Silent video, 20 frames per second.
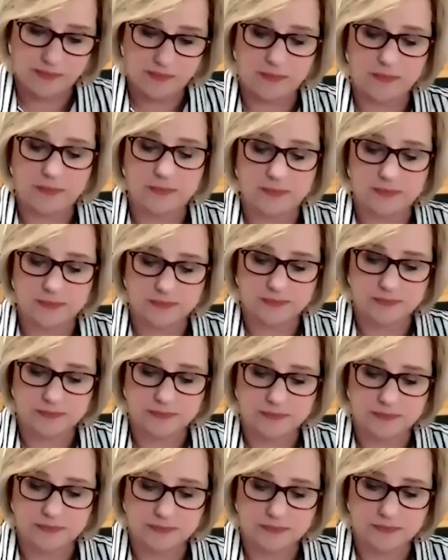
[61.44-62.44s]

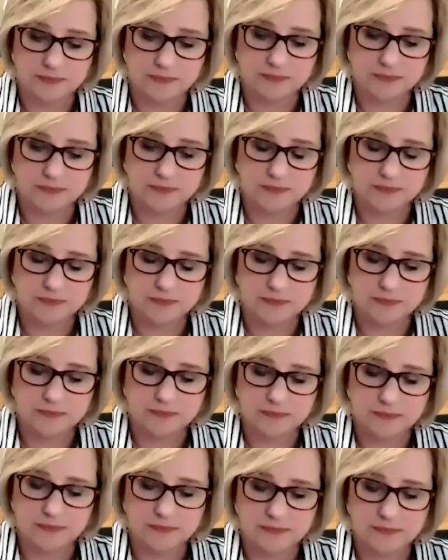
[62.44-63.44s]

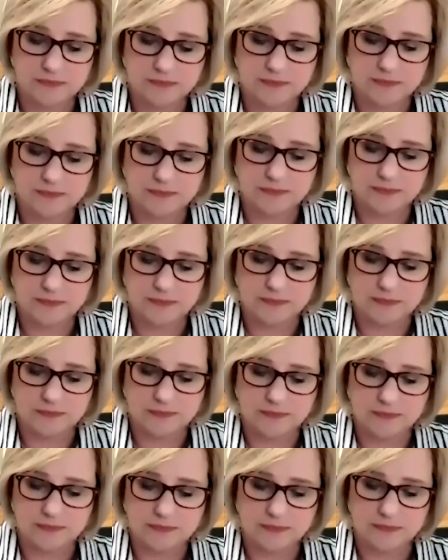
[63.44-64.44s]

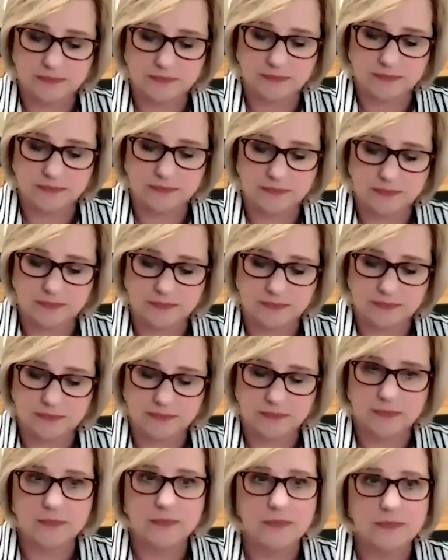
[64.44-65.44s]

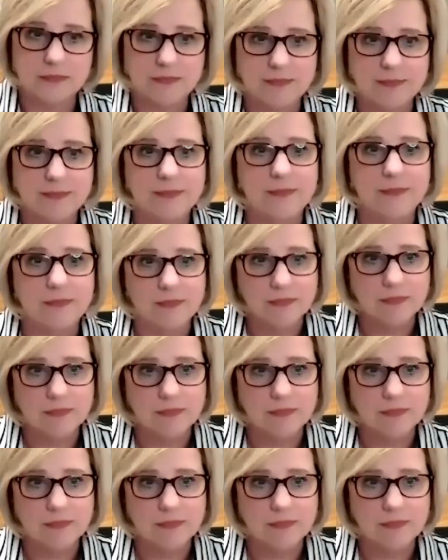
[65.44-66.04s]
No words are spoken by the person on screen.